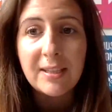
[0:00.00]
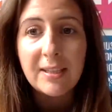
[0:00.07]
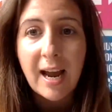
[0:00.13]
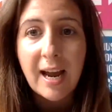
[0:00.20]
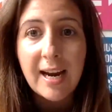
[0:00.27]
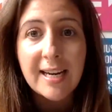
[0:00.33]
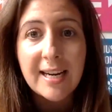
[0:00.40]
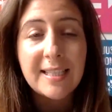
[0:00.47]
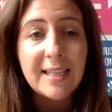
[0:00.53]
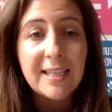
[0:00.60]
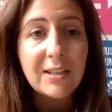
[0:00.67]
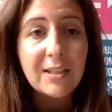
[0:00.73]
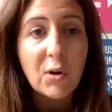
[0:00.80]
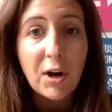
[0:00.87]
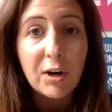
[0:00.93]

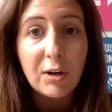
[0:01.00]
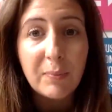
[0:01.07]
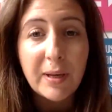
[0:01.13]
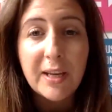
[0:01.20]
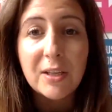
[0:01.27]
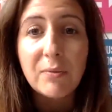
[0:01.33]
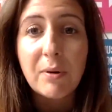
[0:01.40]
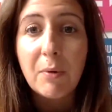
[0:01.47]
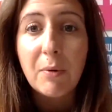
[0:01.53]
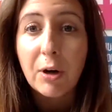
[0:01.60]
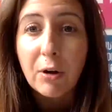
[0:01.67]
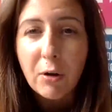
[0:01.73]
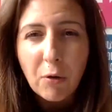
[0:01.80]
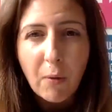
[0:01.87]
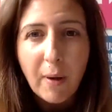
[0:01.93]
IISD's heart because we
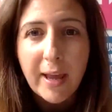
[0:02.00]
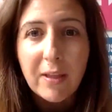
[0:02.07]
work quite